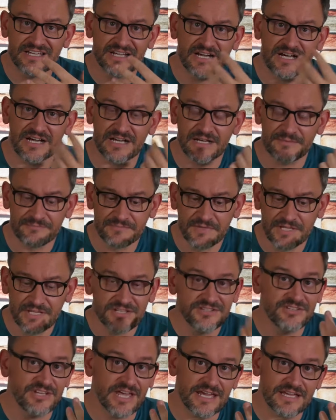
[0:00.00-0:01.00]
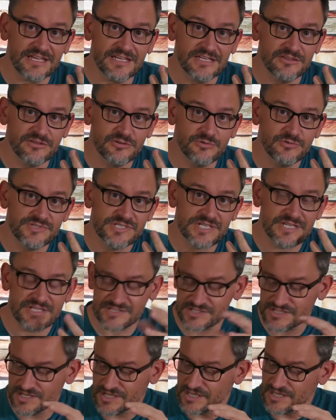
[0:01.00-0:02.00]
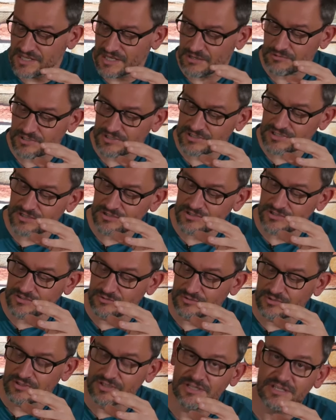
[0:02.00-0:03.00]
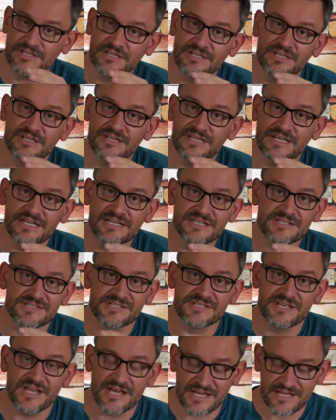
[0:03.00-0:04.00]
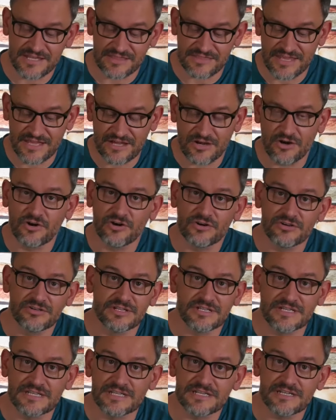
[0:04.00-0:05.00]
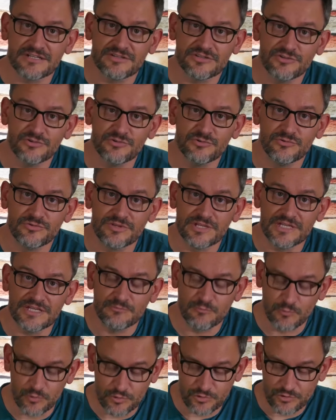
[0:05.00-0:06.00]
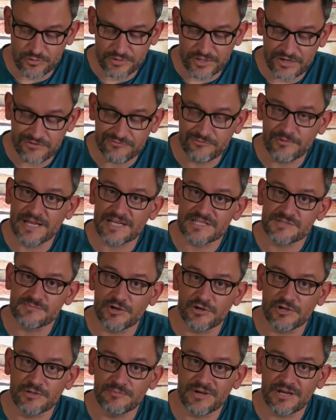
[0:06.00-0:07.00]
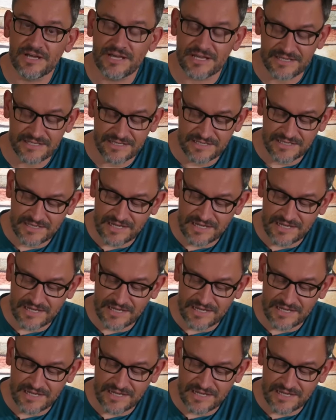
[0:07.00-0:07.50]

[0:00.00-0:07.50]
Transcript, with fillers: um, tech enthusiasts, I want to tell you it is not that hard to get into the world of Raspberry Pi.